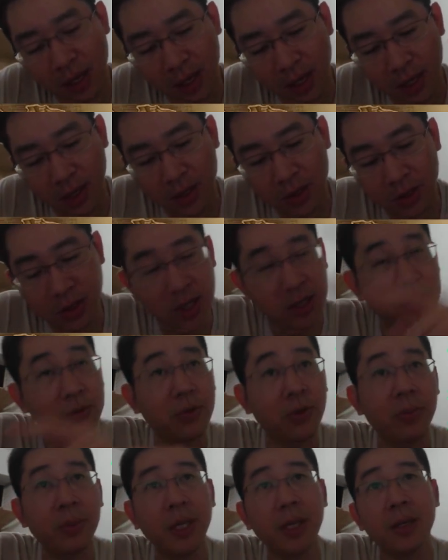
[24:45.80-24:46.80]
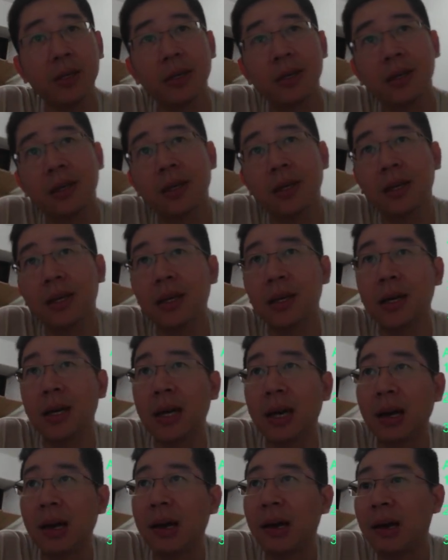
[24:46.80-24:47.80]
So that's it for me.
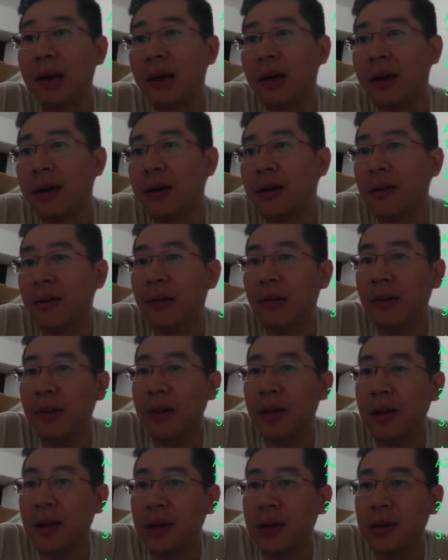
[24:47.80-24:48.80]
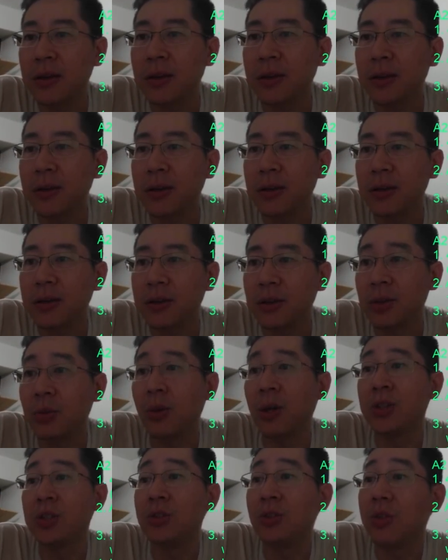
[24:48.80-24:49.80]
Don't know
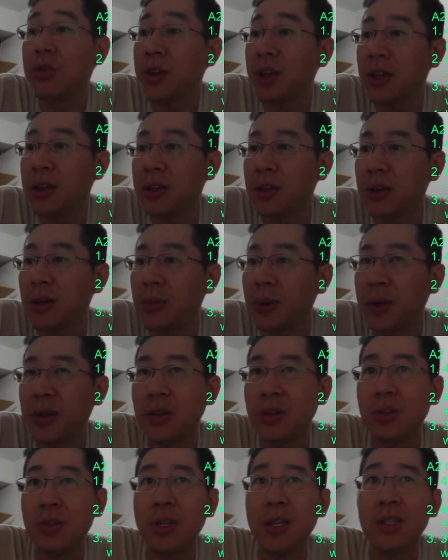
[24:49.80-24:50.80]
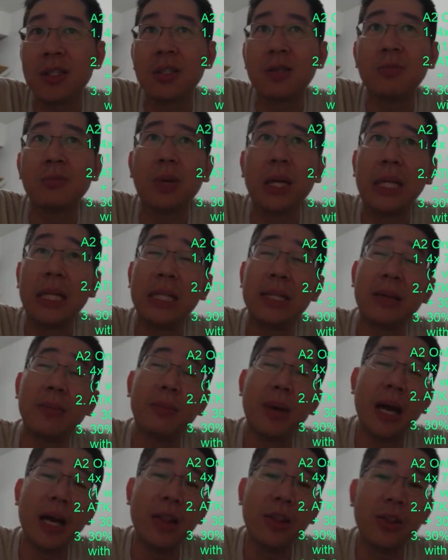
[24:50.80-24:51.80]
what you think about the units, but these are
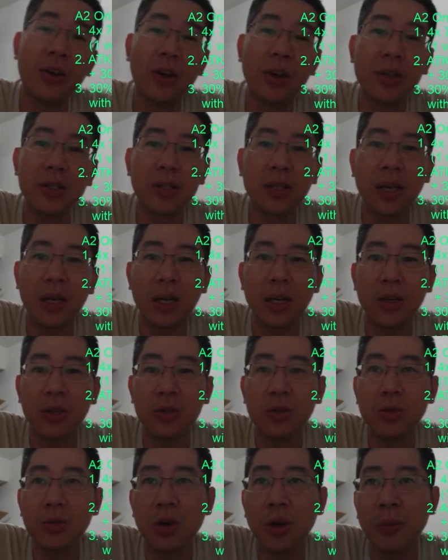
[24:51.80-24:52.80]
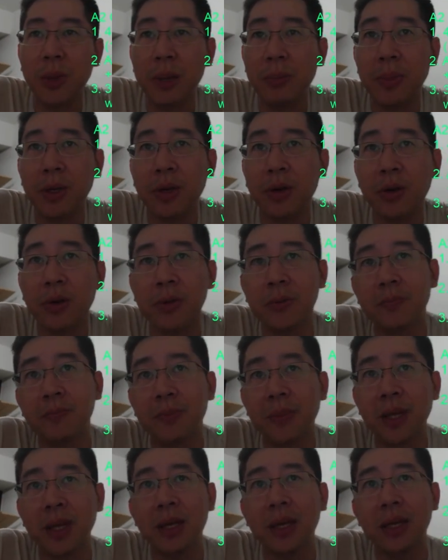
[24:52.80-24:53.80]
my thoughts. Do comment below
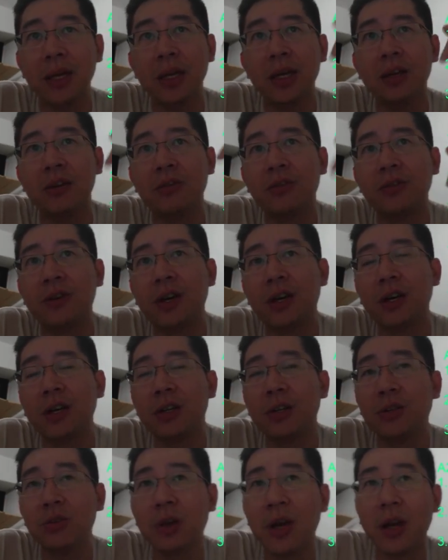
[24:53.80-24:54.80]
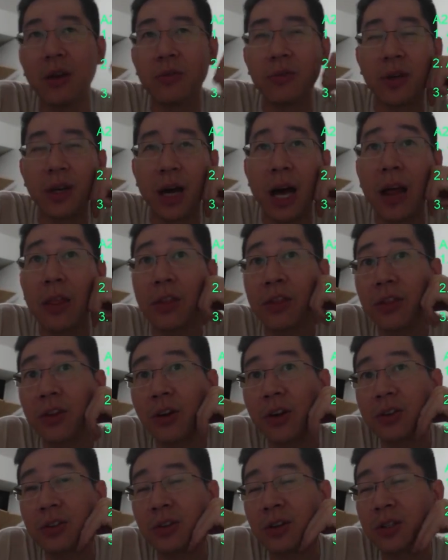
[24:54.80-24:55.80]
if you have other
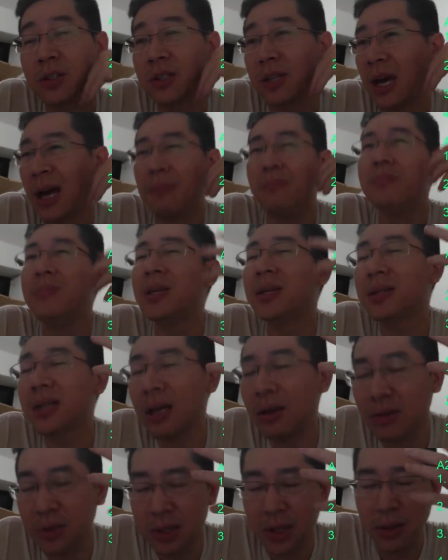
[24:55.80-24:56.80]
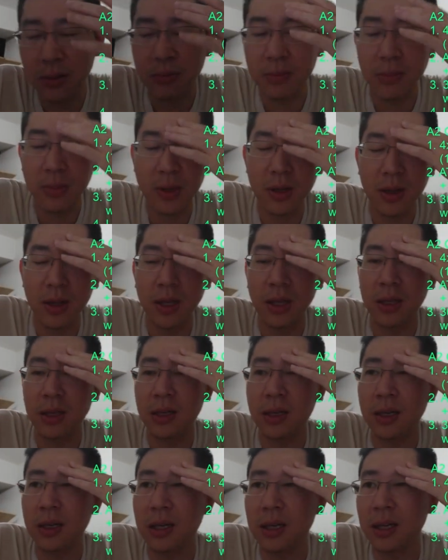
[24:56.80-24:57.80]
thoughts, or I missed out something
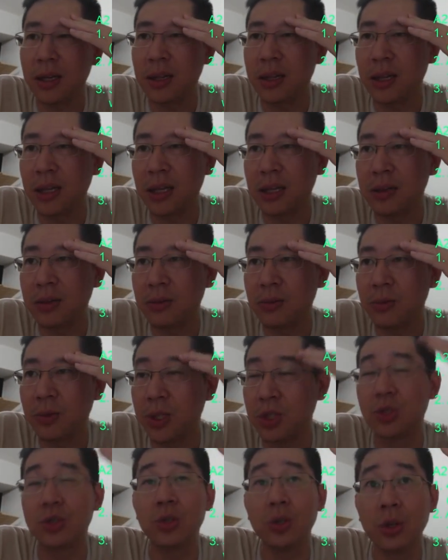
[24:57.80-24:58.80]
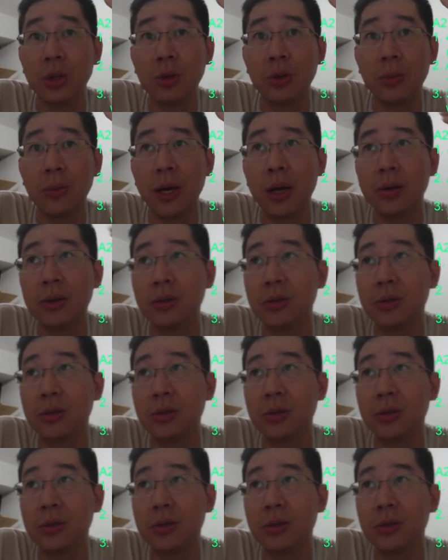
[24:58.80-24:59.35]
that we should know about.